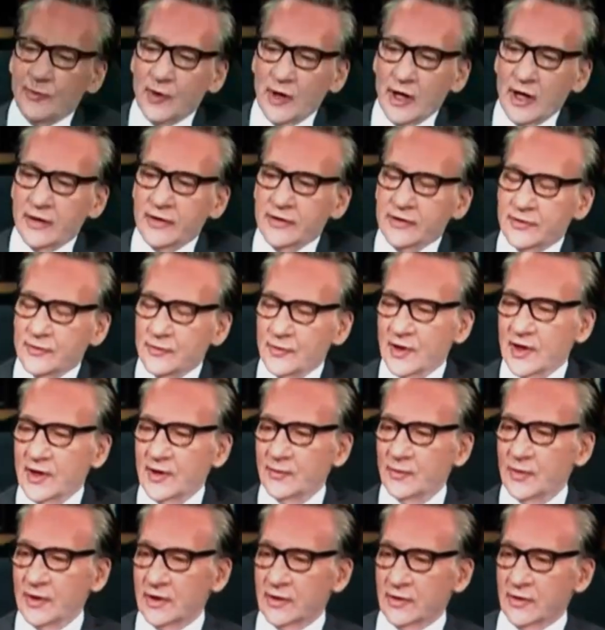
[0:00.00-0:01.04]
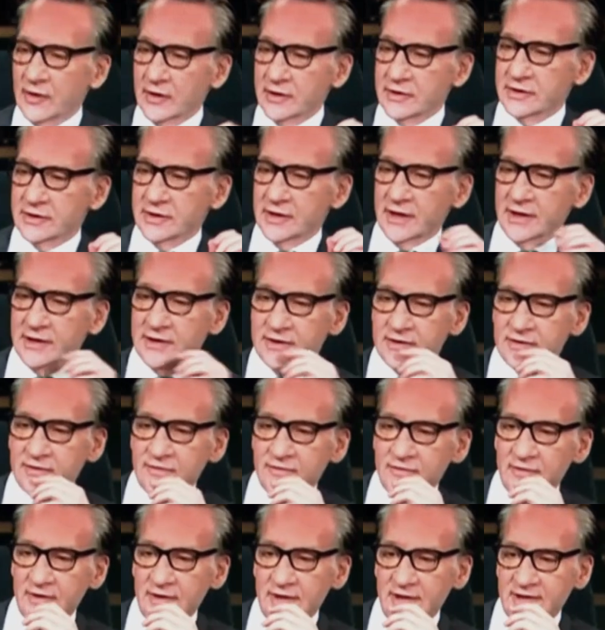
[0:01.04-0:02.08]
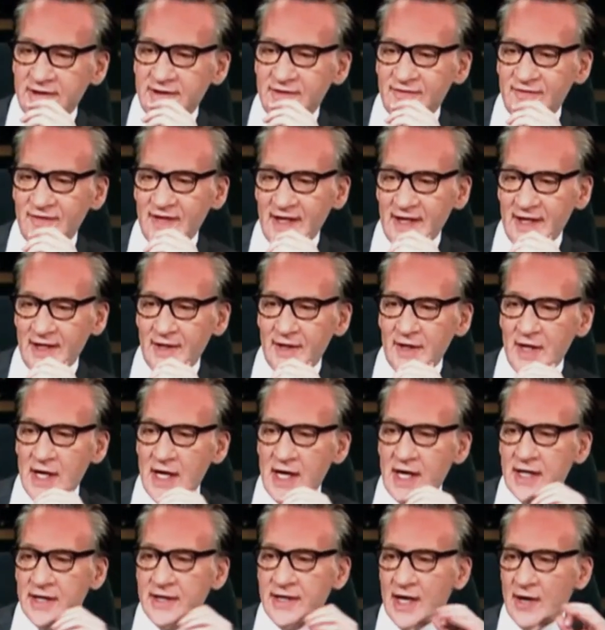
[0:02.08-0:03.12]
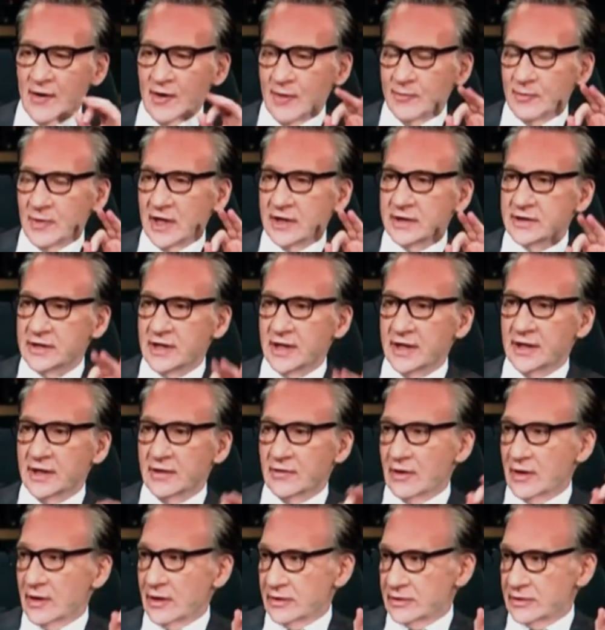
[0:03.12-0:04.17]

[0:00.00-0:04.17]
it bothers me because it's it's fake. Now, I'm not saying there